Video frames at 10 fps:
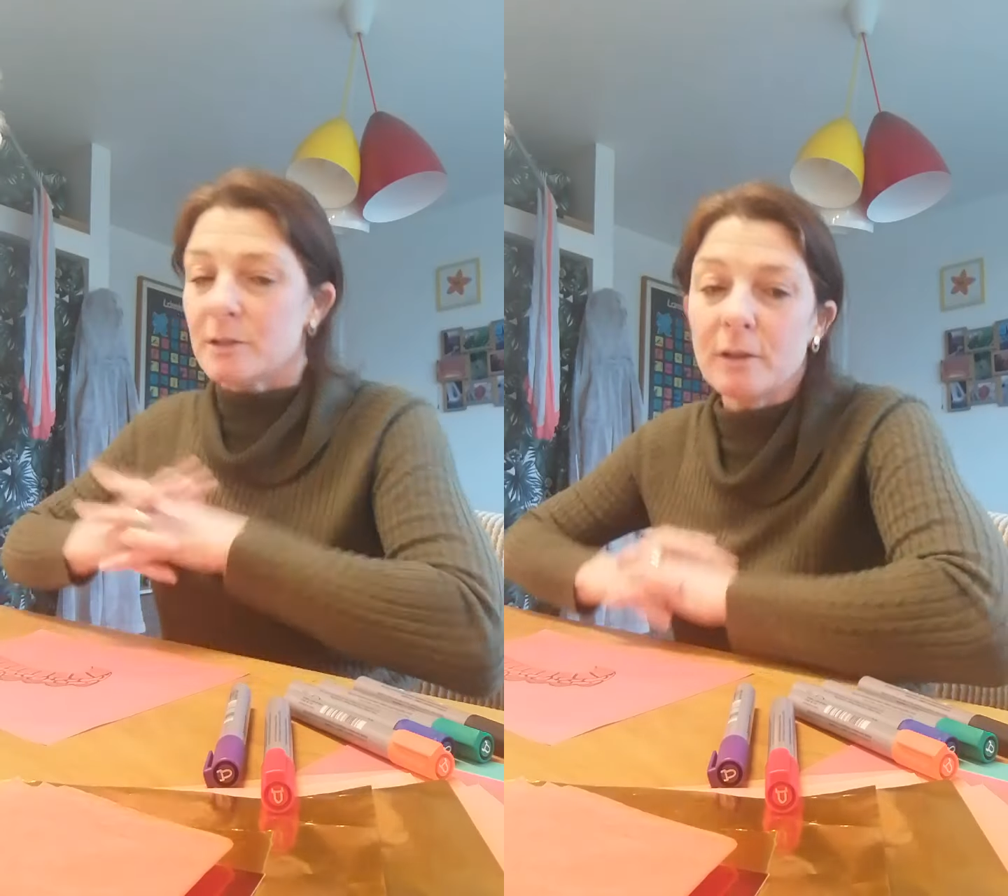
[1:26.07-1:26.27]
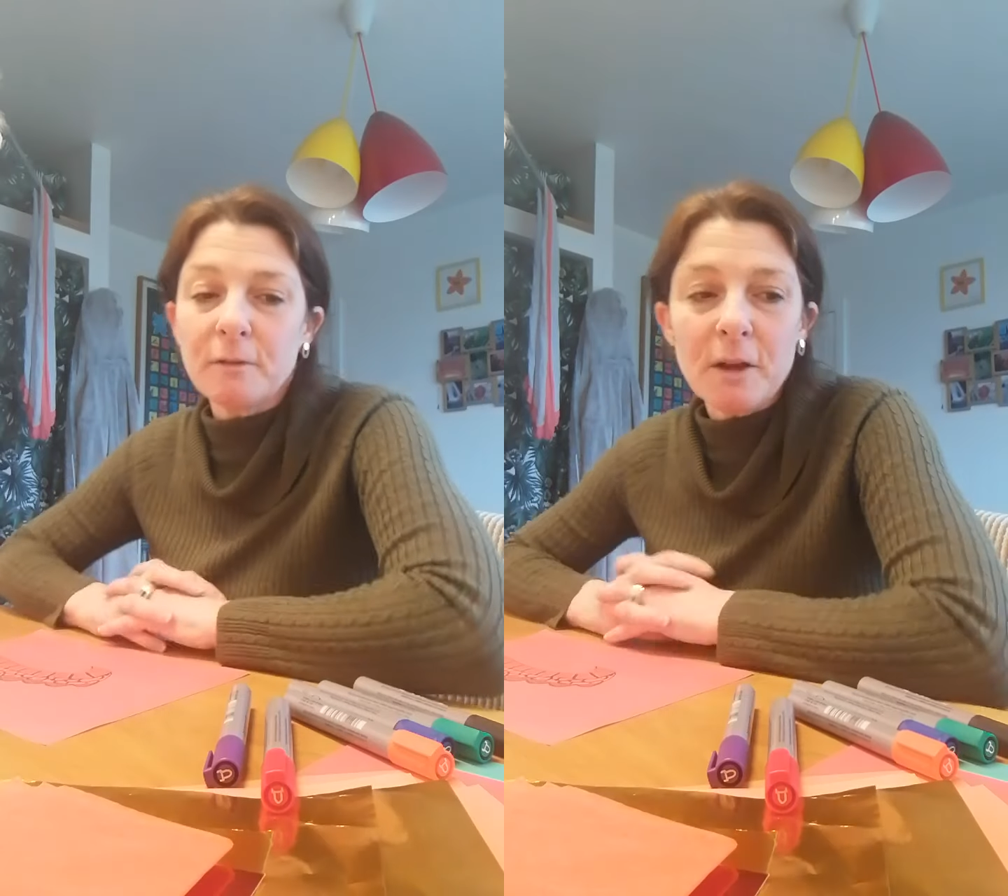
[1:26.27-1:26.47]

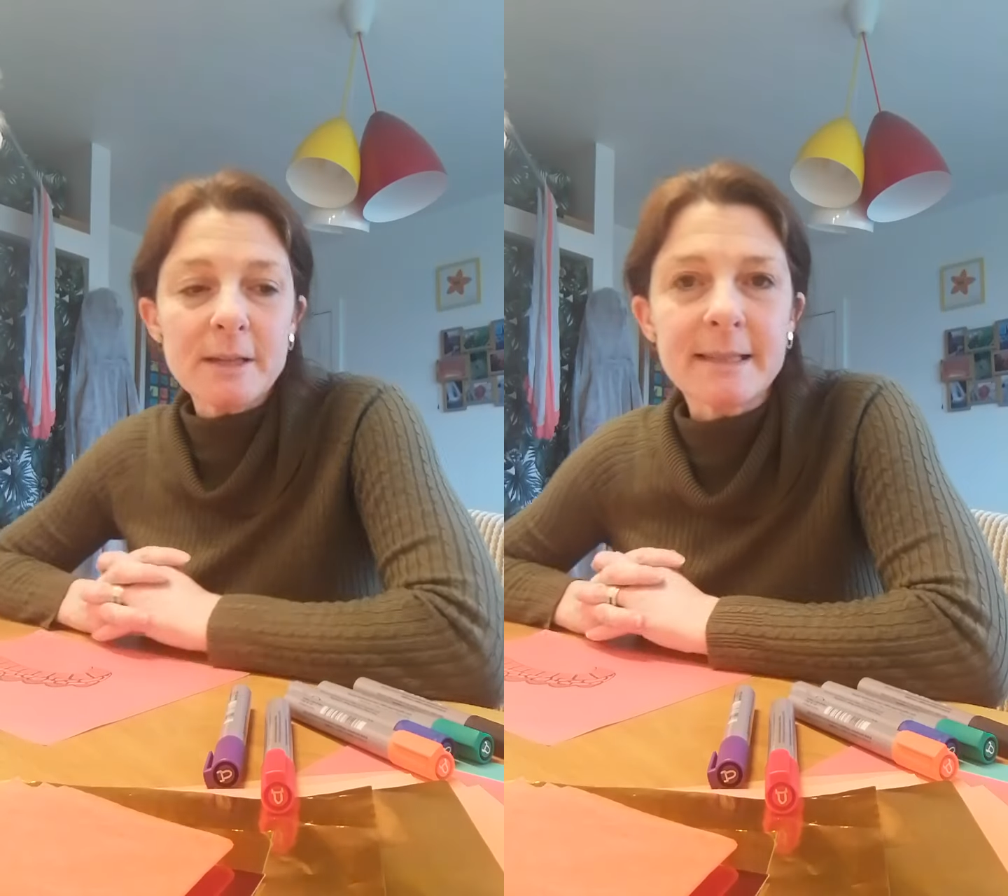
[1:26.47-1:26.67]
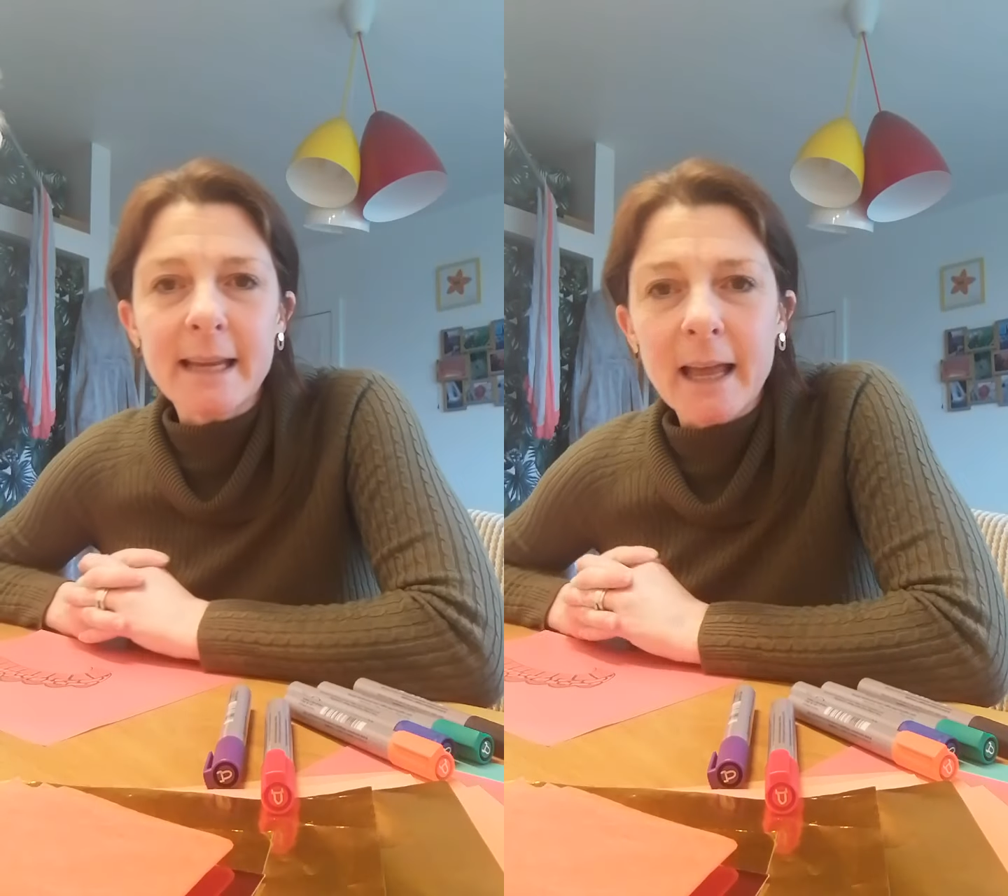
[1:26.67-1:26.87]
So the
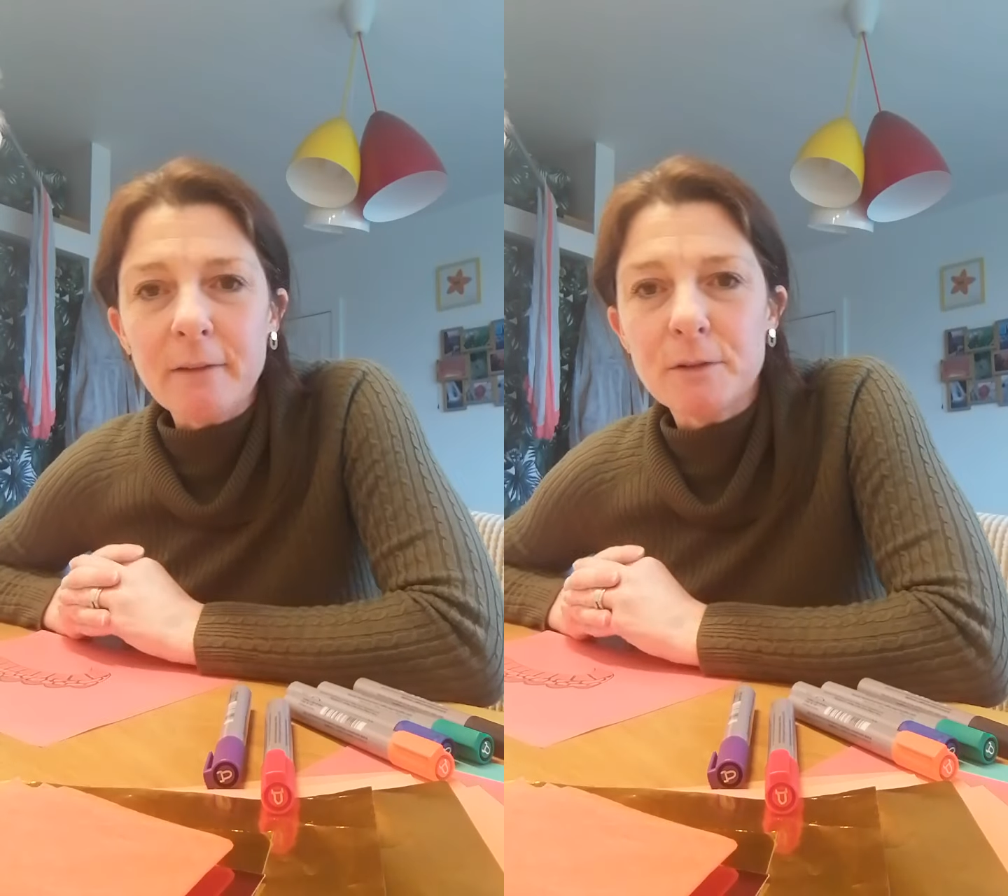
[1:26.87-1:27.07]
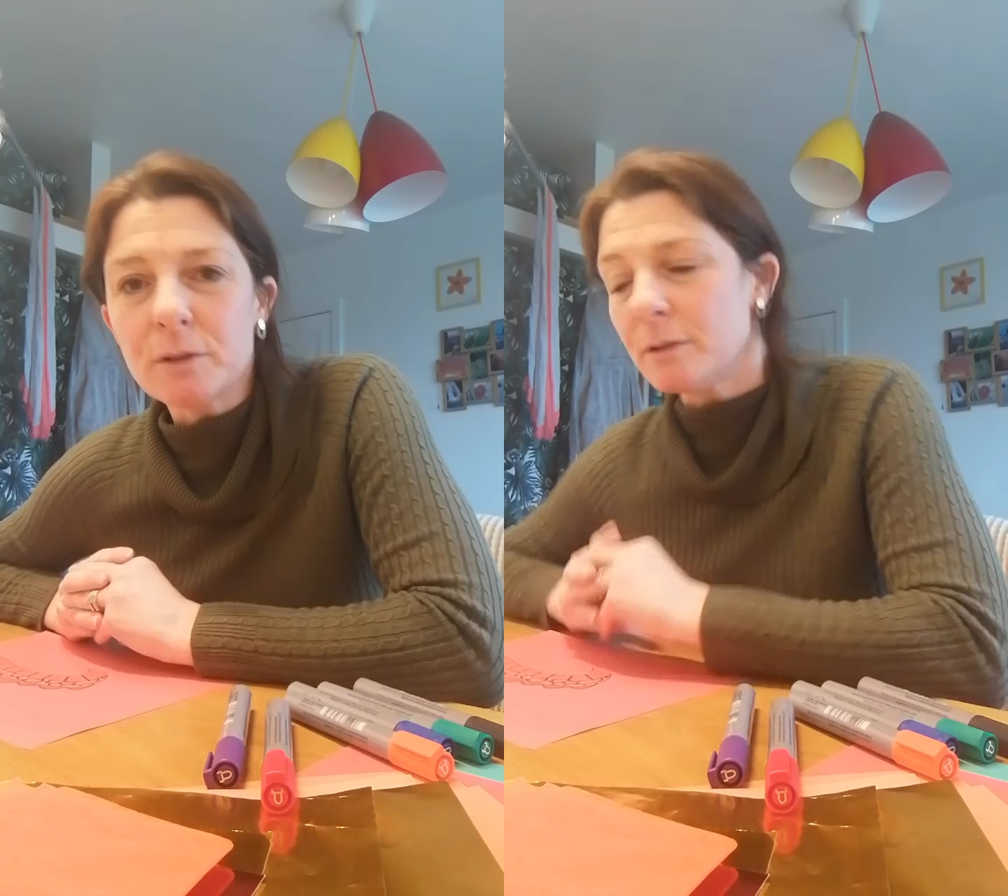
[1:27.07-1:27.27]
first thing
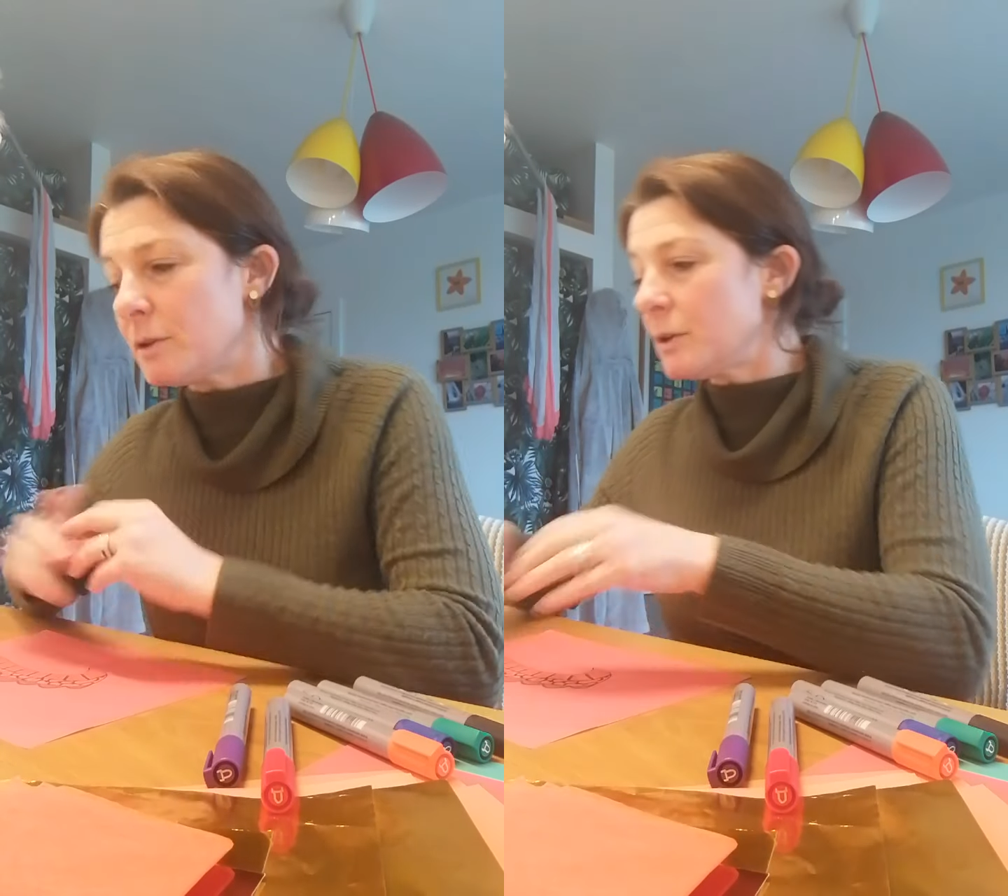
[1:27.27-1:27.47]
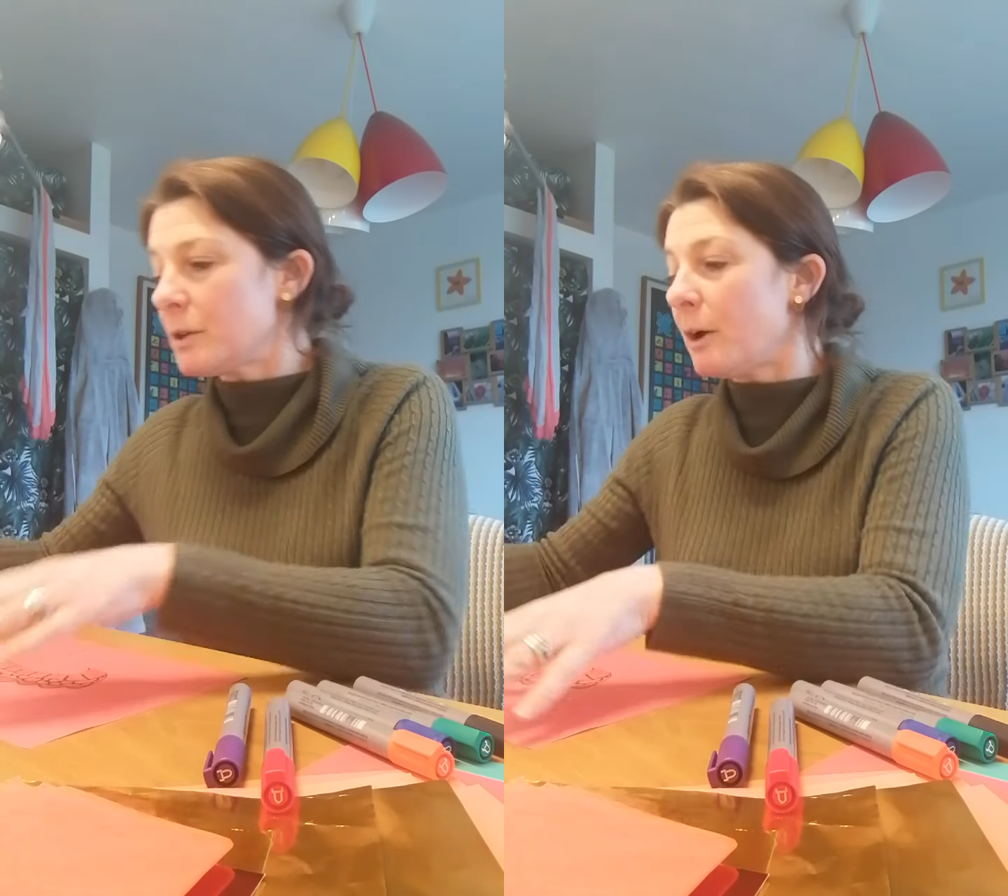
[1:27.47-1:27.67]
I've done
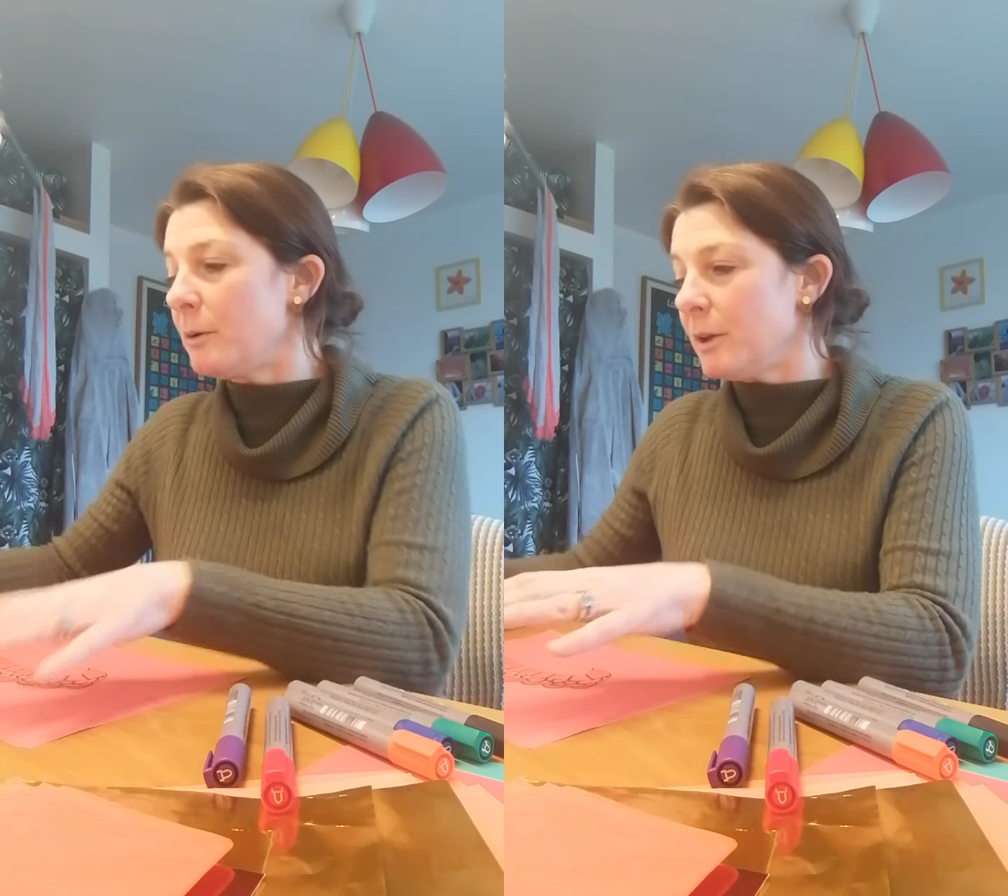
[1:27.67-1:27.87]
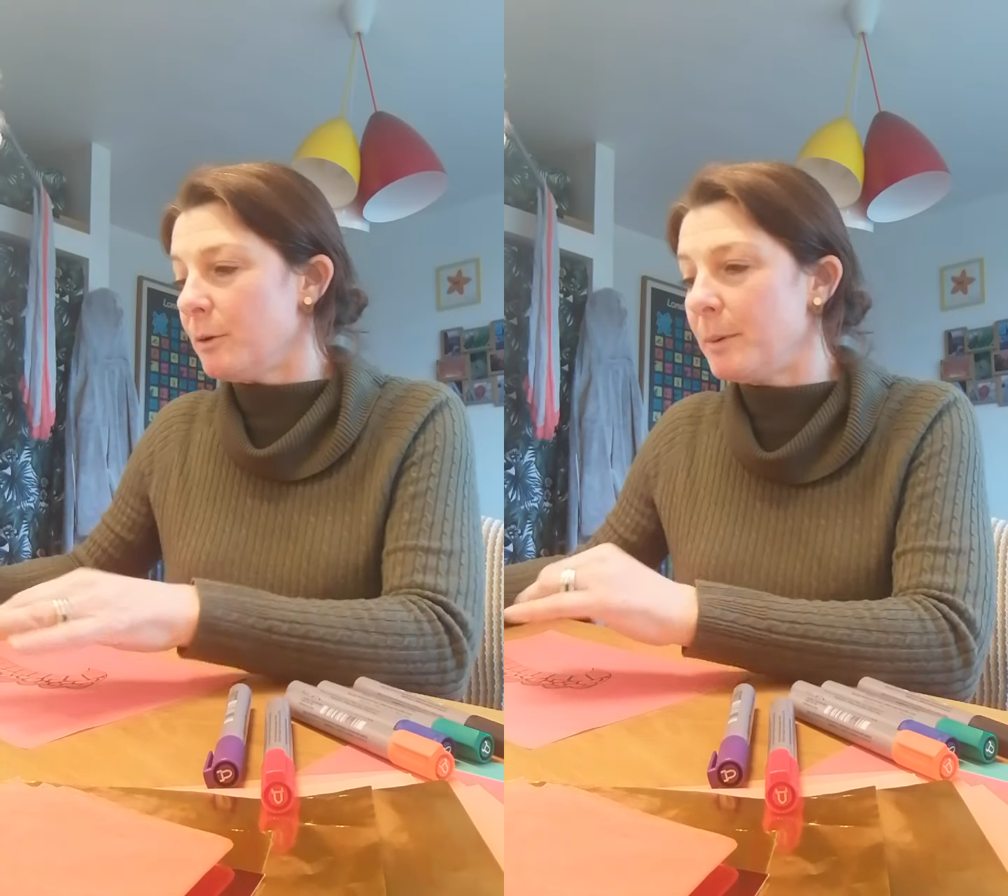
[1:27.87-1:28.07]
to
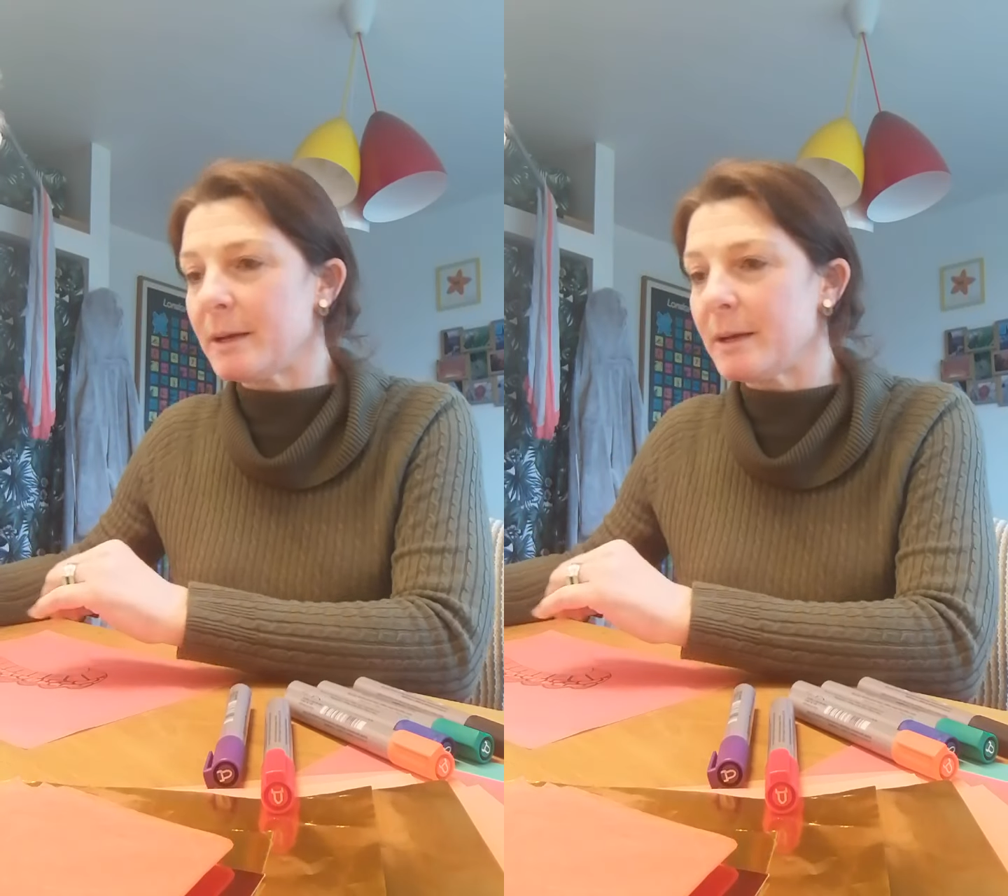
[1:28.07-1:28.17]
show you,